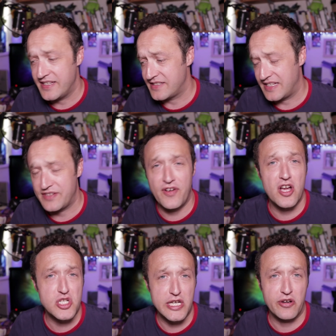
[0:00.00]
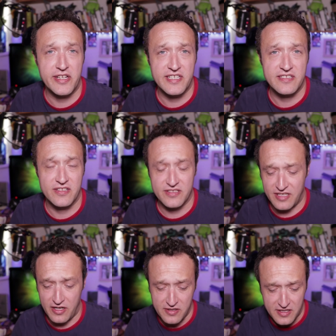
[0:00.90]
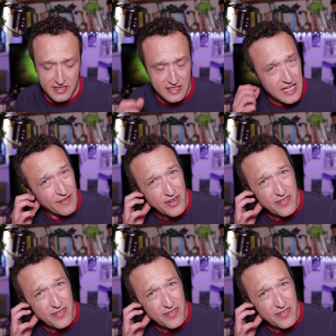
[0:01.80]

It's, it's virtually non-existent. So if you're